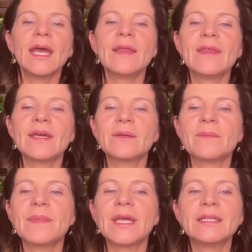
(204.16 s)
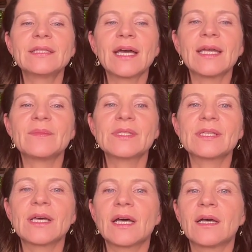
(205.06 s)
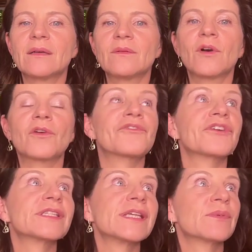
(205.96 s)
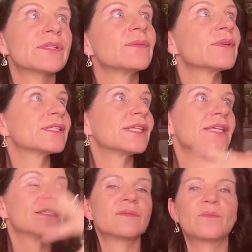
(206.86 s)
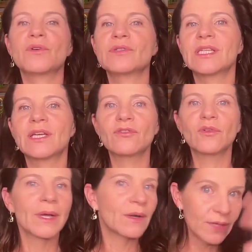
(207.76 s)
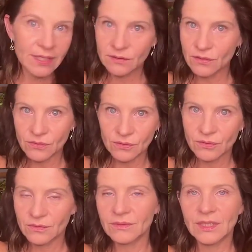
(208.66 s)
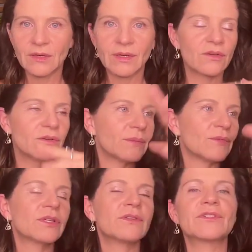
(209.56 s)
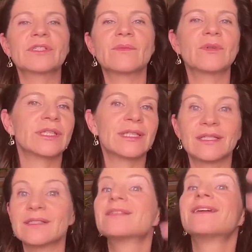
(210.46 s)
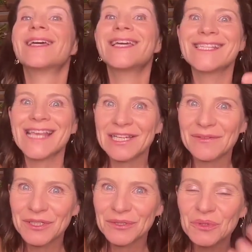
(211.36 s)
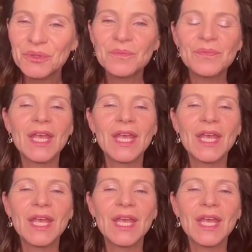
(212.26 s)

And then many times, or for example, someone says, post in a group, I wanted to, I'm looking for someone that does exactly what you do.